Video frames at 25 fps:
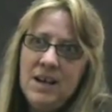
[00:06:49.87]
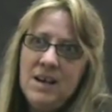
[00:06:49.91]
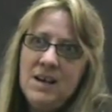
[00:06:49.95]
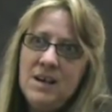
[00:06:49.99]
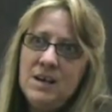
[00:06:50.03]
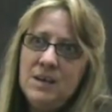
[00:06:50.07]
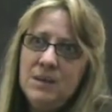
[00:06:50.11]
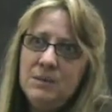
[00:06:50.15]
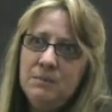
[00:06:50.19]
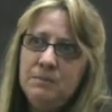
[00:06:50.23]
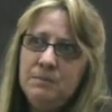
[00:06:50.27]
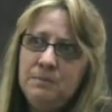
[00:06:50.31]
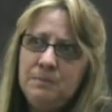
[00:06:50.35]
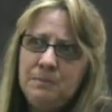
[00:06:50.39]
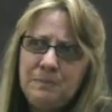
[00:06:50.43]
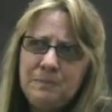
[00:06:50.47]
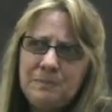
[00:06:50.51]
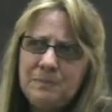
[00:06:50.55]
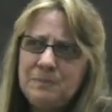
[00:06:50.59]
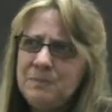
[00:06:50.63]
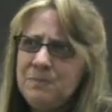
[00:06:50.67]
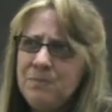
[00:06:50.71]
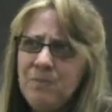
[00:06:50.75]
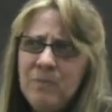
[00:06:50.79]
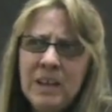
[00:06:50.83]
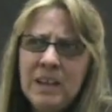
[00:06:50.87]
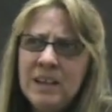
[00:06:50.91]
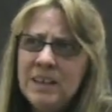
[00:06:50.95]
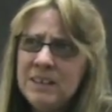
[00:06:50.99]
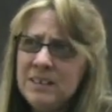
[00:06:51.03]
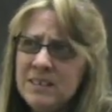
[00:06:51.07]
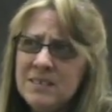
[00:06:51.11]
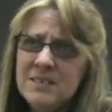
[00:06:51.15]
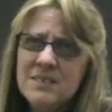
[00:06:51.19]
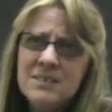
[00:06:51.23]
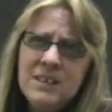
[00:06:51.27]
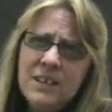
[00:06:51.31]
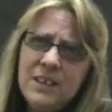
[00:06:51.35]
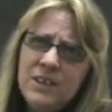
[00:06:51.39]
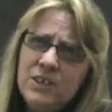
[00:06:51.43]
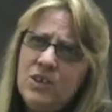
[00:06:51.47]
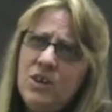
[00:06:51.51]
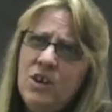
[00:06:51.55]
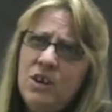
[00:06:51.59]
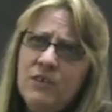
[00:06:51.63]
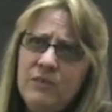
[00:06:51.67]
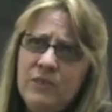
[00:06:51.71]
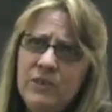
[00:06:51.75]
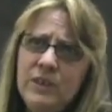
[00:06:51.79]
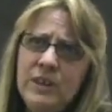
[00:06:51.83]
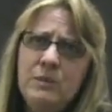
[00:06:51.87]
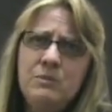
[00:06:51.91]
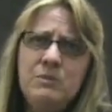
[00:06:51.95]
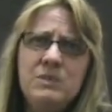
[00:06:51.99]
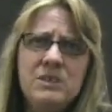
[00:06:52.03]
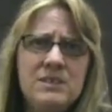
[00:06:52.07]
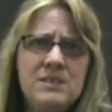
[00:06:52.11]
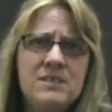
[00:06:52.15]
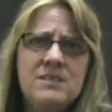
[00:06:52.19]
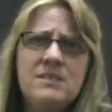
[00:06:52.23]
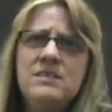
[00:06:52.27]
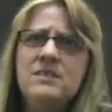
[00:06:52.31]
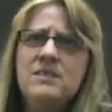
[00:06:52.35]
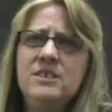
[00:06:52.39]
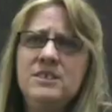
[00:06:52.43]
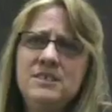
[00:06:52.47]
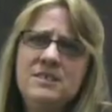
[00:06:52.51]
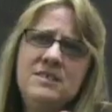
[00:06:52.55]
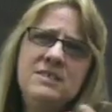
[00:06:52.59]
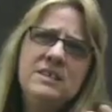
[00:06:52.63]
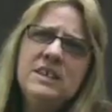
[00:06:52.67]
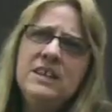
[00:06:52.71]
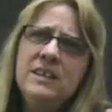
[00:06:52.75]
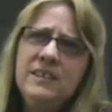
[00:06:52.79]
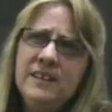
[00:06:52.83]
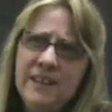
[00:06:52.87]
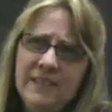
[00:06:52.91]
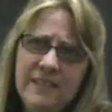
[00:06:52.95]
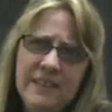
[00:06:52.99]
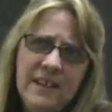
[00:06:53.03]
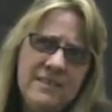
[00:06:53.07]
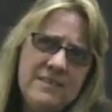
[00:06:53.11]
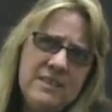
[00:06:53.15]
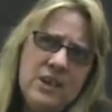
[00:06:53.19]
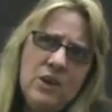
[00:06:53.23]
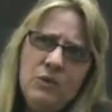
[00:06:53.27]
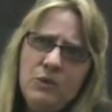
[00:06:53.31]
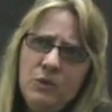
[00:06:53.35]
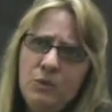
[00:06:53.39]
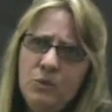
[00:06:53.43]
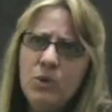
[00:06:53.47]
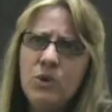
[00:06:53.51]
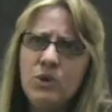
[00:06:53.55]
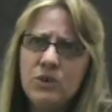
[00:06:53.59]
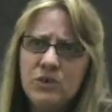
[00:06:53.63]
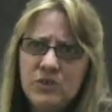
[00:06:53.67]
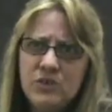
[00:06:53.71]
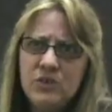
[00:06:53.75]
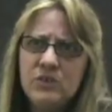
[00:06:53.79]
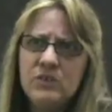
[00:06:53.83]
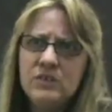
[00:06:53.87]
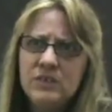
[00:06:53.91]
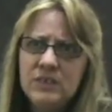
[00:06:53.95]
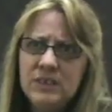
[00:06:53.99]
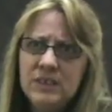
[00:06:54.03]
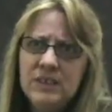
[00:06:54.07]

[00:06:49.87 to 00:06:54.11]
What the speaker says: And it doesn't take long for them to see that that's how it works,